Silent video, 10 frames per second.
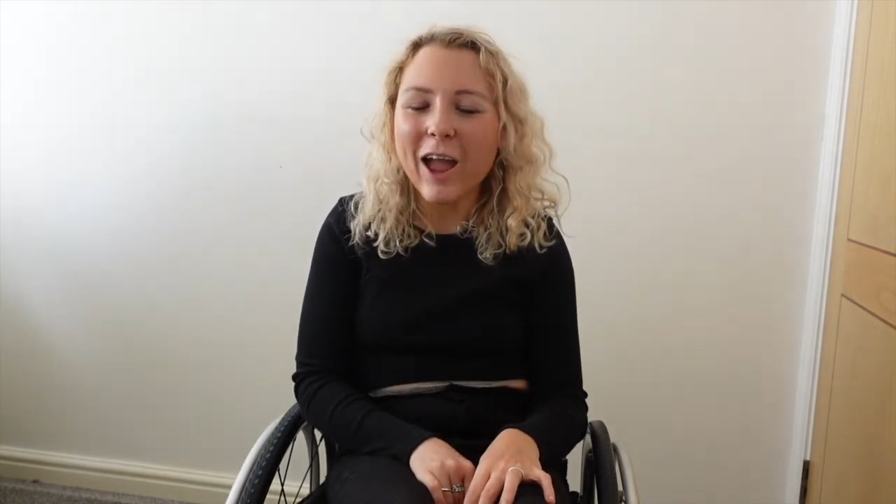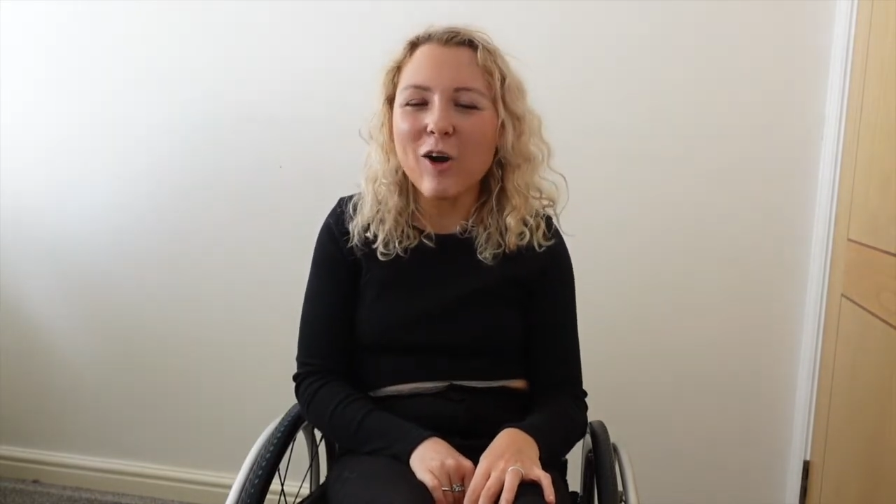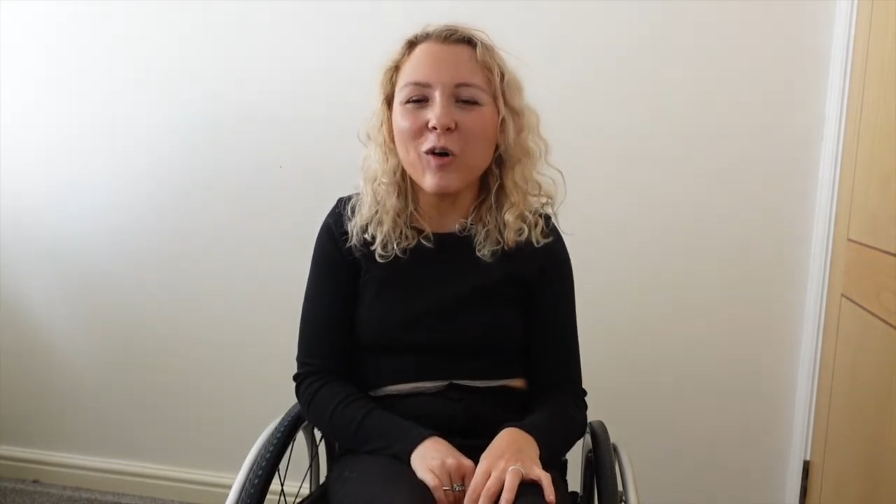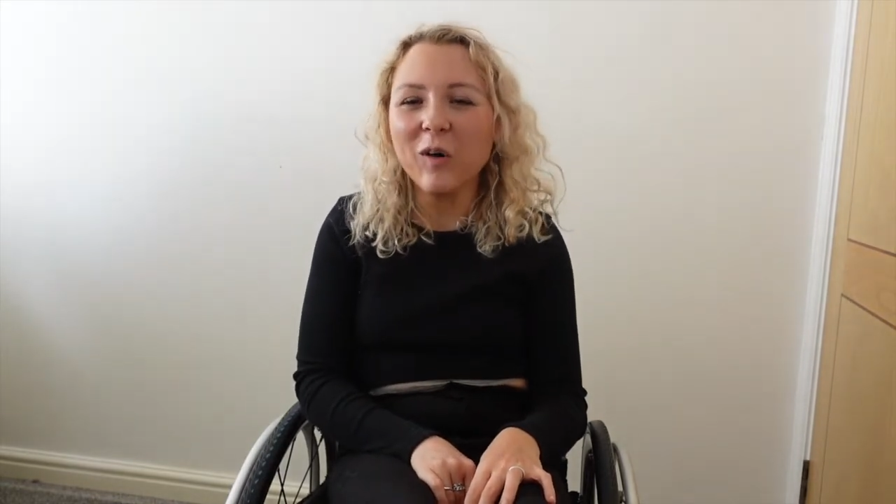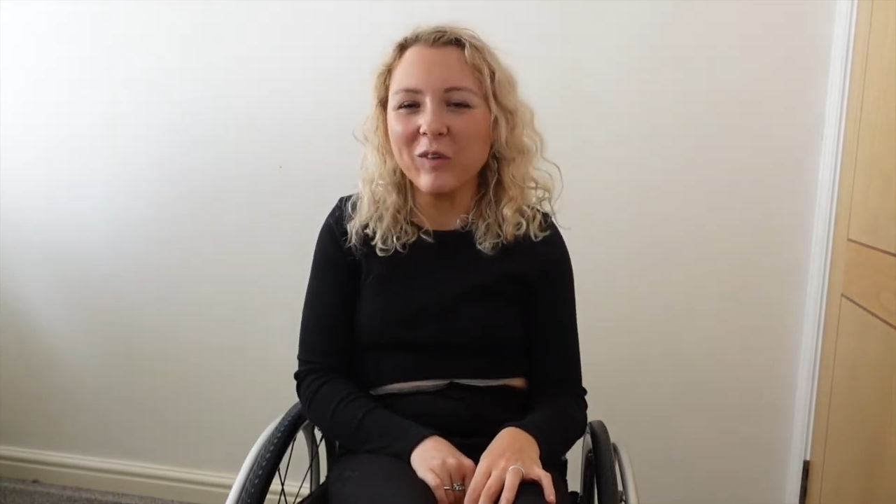
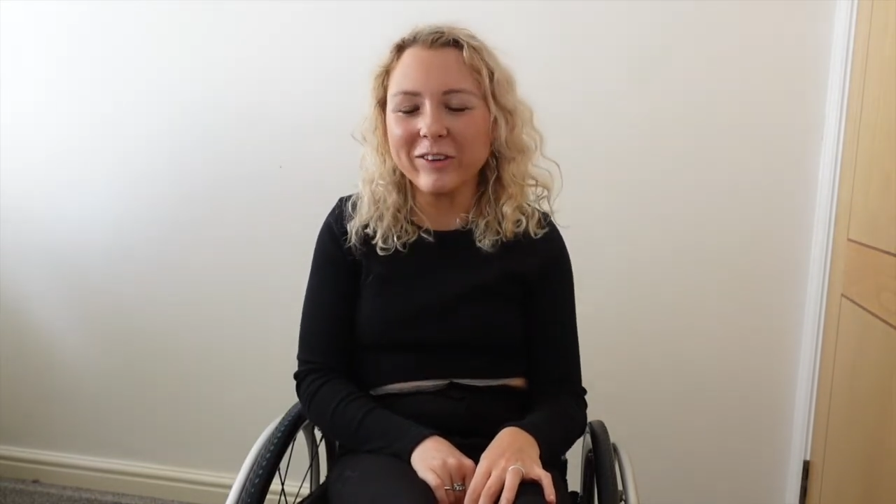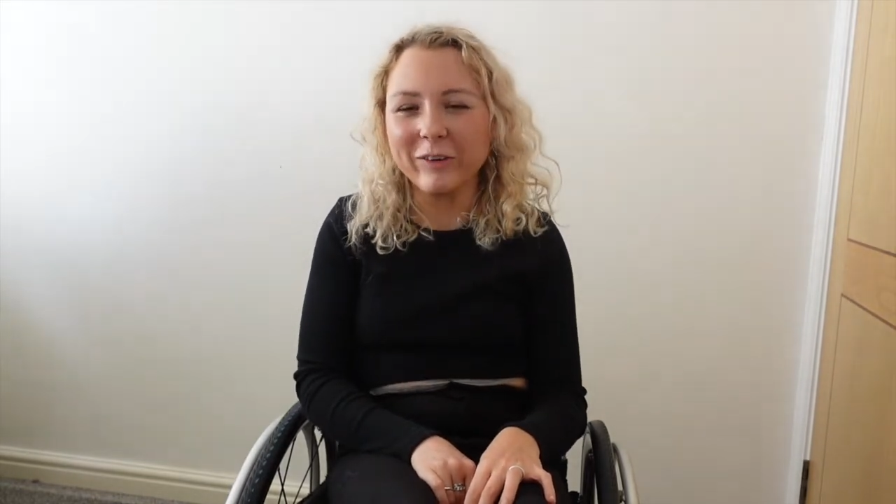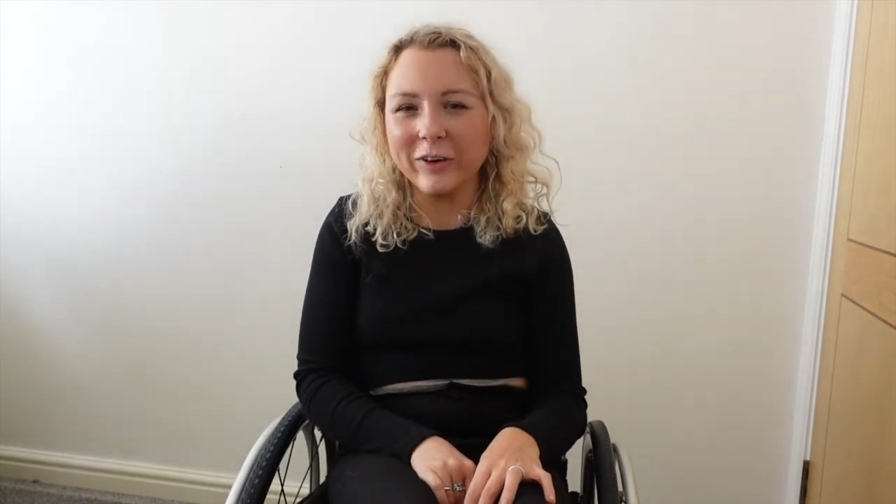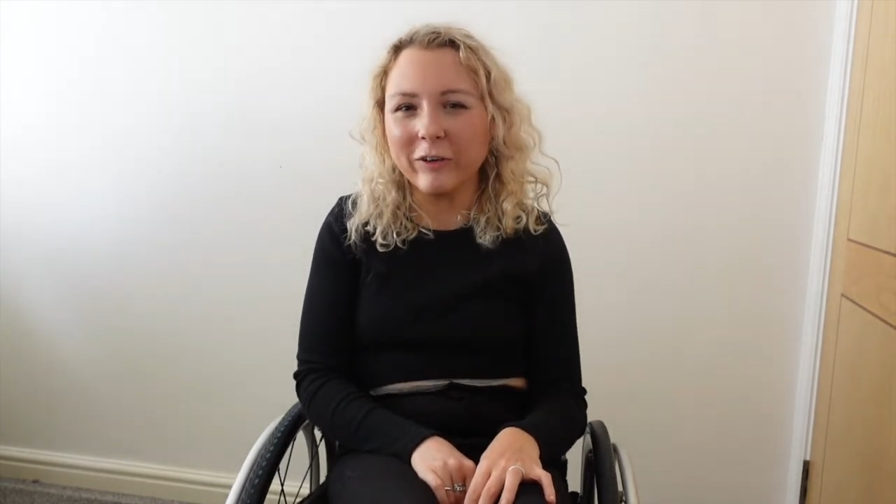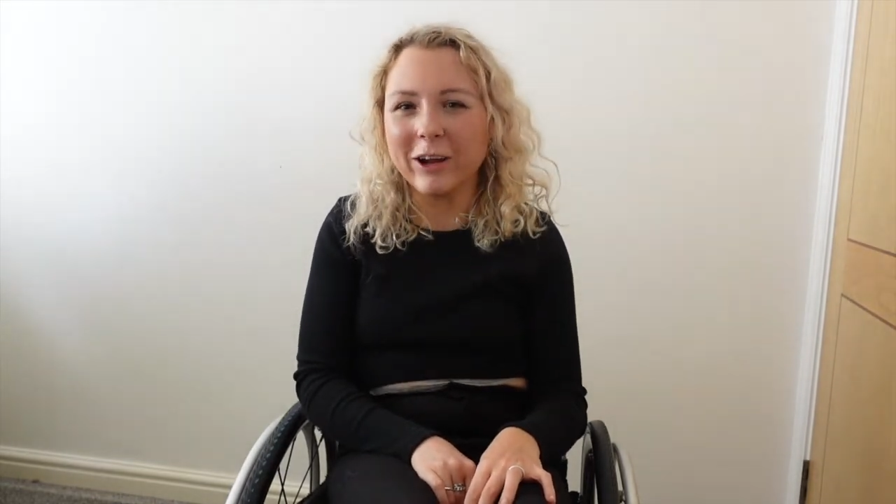all was
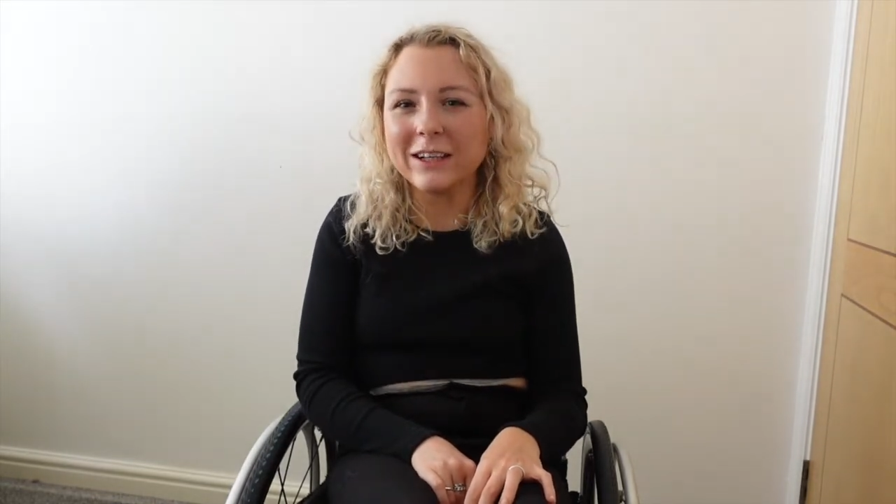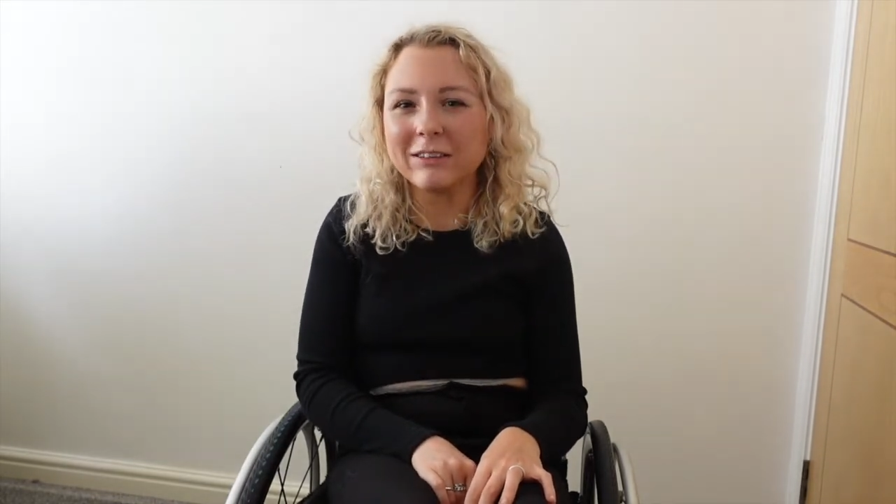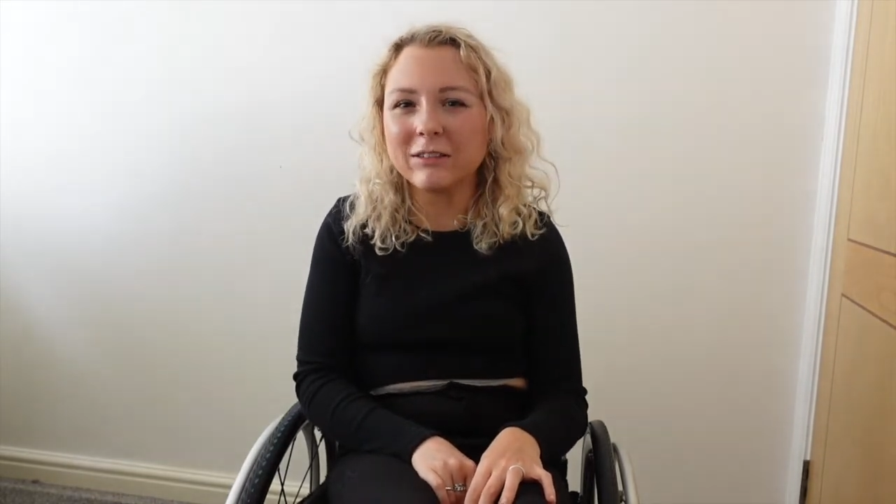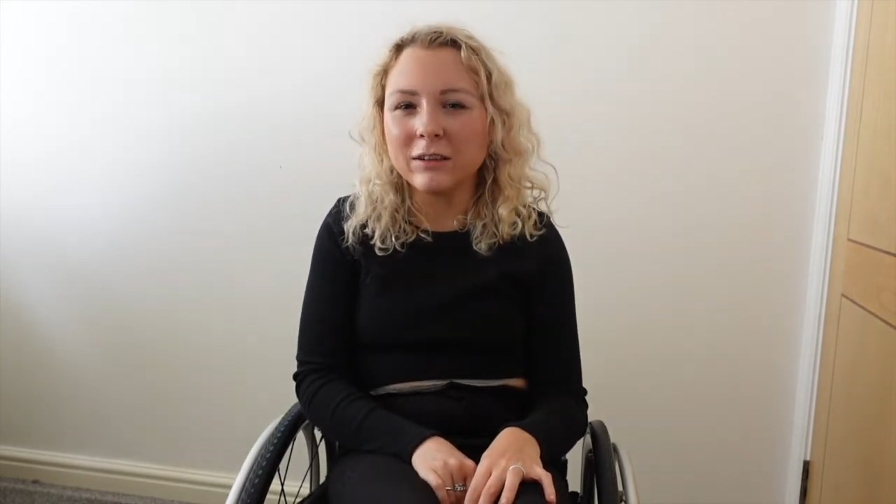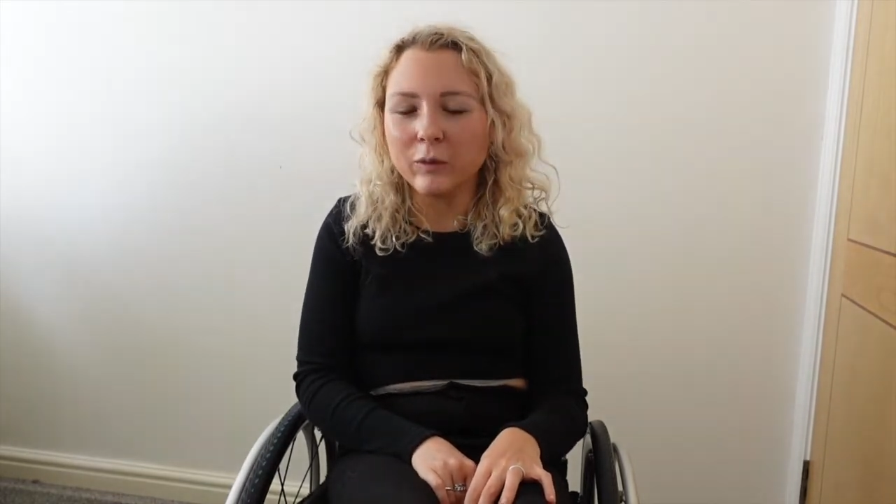going alright,